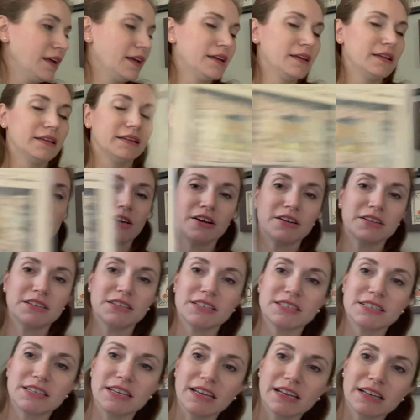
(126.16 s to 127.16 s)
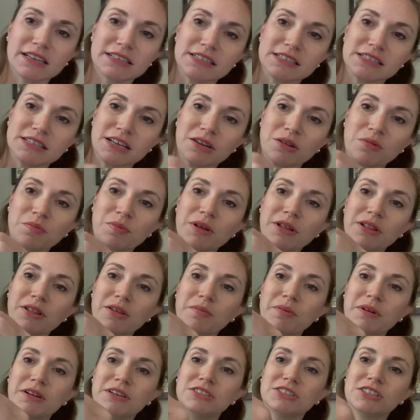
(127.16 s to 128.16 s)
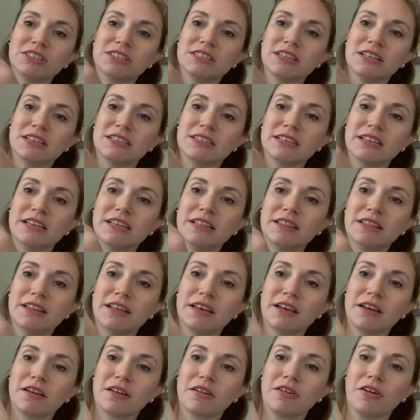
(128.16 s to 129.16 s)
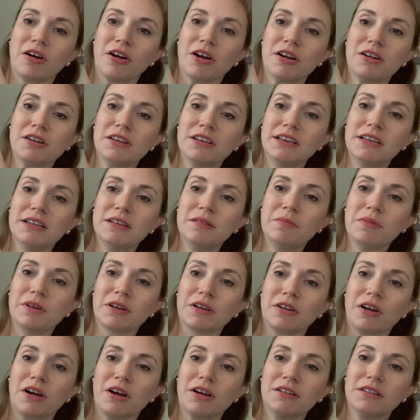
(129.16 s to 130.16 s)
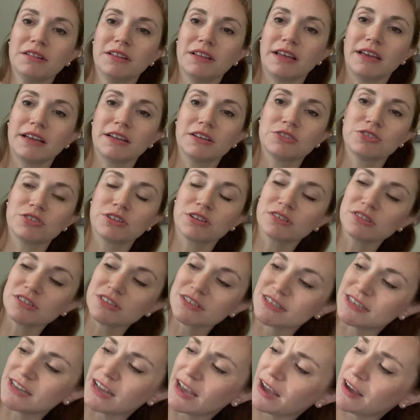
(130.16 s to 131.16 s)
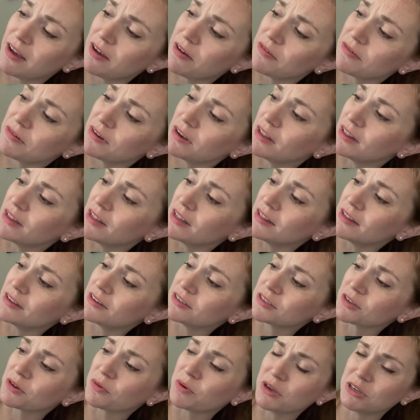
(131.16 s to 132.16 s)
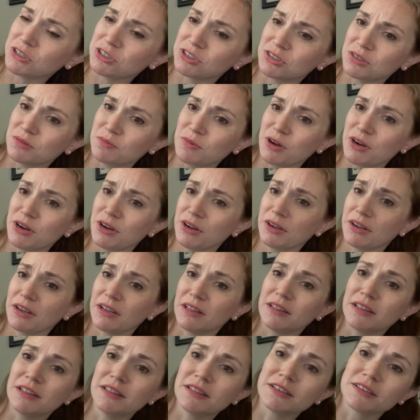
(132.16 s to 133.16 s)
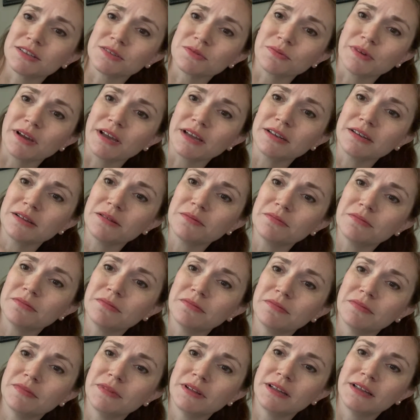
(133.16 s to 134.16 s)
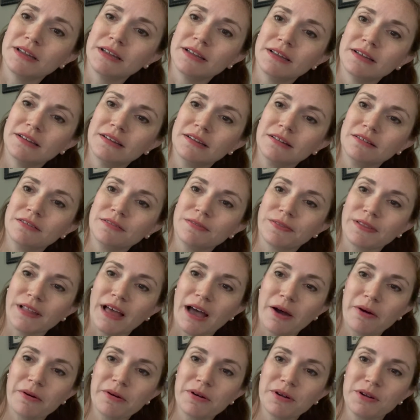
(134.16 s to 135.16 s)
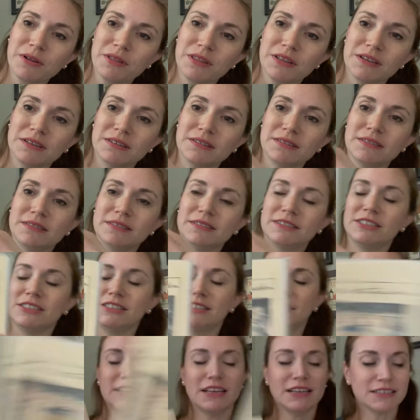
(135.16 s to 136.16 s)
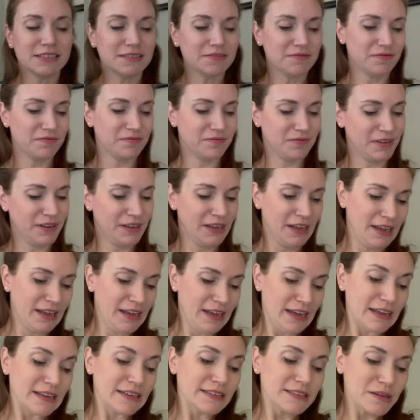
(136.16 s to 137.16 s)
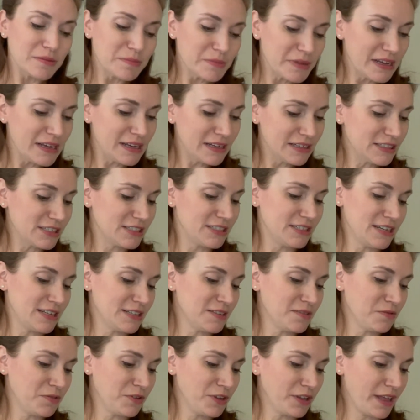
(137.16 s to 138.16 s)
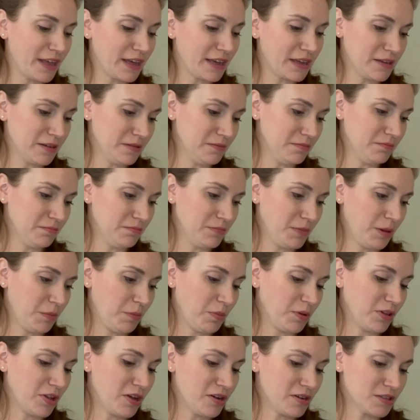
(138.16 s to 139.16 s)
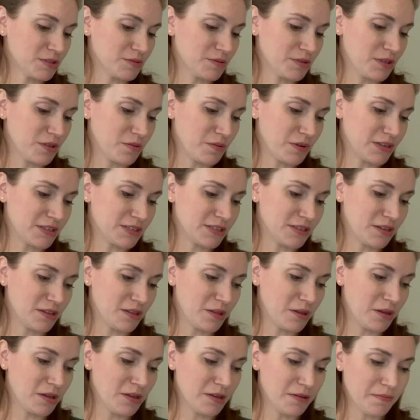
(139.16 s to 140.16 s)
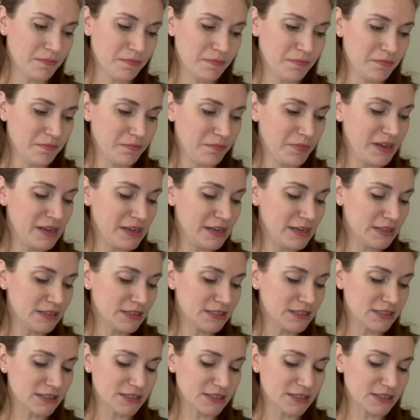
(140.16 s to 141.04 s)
It's hard to see because it's on a pillow, but it just says in the garden, but garden like trickles down, and then there's a question mark, and then this random flower that just doesn't, to me, it just doesn't feel like it belongs with the rest of the piece.